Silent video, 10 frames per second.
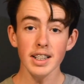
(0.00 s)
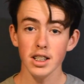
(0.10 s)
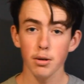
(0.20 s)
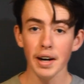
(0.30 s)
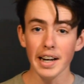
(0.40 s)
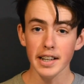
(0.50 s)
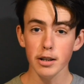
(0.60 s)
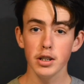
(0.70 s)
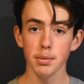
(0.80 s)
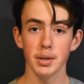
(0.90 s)
let's create a
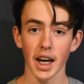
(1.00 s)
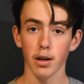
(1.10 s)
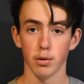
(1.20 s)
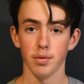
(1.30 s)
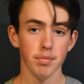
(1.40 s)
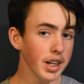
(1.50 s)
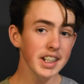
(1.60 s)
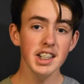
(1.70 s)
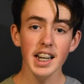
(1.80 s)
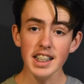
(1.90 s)
YouTube channel.
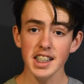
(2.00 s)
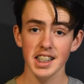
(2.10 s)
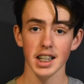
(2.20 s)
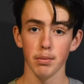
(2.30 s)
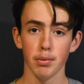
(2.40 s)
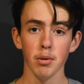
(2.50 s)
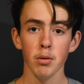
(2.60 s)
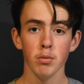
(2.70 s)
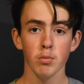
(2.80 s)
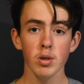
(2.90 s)
In today's
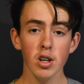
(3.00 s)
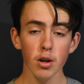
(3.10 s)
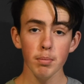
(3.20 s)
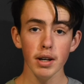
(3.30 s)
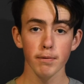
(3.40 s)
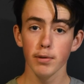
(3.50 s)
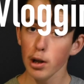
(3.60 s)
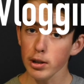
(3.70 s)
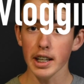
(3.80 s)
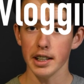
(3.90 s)
example, we're going to be a
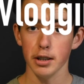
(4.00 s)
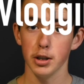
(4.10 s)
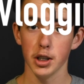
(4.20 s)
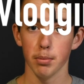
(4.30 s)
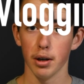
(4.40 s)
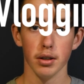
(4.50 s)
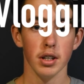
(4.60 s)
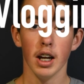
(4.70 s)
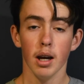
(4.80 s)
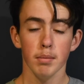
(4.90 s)
vlogging YouTuber,
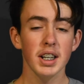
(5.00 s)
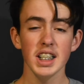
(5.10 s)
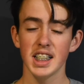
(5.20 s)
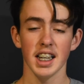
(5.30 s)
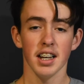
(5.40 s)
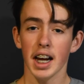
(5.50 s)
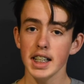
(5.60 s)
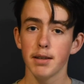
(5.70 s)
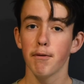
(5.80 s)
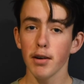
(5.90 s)
because
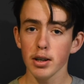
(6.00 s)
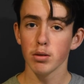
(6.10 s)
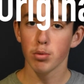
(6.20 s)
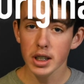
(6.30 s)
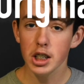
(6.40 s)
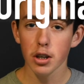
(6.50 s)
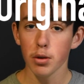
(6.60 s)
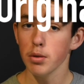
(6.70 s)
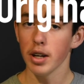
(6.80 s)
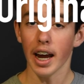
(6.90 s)
it's very
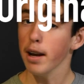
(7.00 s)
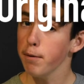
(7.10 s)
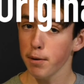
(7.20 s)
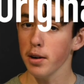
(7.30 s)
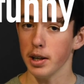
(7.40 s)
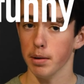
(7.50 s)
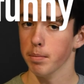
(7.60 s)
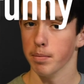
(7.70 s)
original and funny.